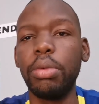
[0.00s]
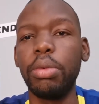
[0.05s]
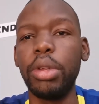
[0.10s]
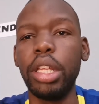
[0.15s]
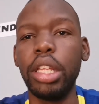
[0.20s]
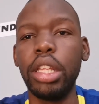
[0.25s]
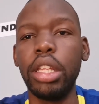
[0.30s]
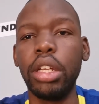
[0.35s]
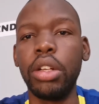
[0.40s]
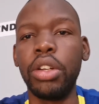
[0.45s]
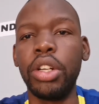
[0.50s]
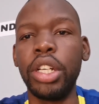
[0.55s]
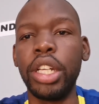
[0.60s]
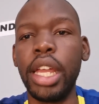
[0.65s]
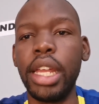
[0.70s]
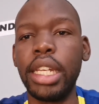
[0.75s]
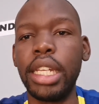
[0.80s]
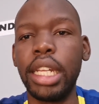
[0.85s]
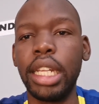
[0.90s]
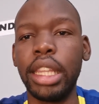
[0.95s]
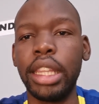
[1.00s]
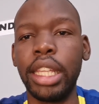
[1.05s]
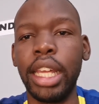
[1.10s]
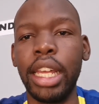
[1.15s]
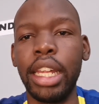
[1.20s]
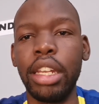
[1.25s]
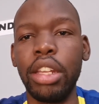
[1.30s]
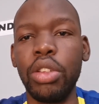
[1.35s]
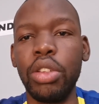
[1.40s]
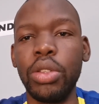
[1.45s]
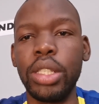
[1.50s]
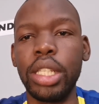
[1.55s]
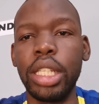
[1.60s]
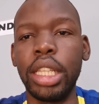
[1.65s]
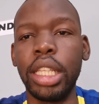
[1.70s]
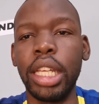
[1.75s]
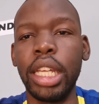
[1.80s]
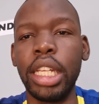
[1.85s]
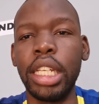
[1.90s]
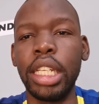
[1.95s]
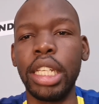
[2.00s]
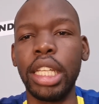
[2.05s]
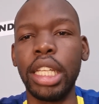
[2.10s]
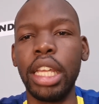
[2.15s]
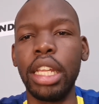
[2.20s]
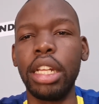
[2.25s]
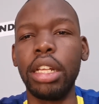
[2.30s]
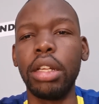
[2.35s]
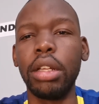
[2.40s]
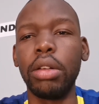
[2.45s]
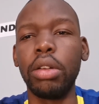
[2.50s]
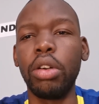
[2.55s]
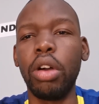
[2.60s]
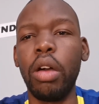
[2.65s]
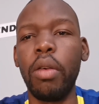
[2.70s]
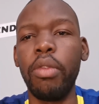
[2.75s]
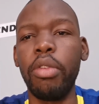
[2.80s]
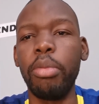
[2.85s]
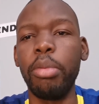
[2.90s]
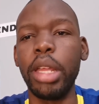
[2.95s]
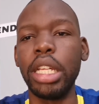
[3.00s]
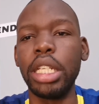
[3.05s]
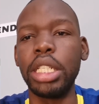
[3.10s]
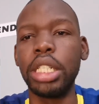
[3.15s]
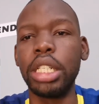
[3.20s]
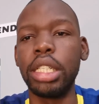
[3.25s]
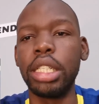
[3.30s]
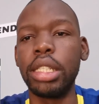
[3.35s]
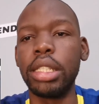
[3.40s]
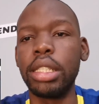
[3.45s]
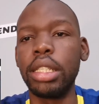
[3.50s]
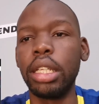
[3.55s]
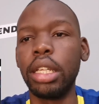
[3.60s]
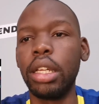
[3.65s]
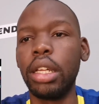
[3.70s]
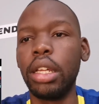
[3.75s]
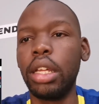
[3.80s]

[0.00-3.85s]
We created that using the indicator confirmations,